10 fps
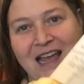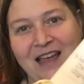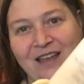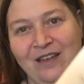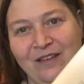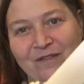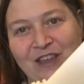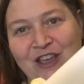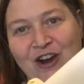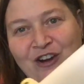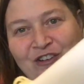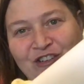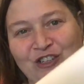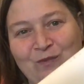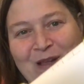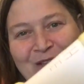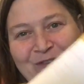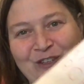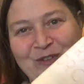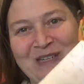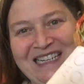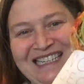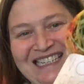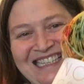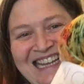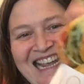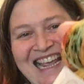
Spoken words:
of yarn, 12 trees.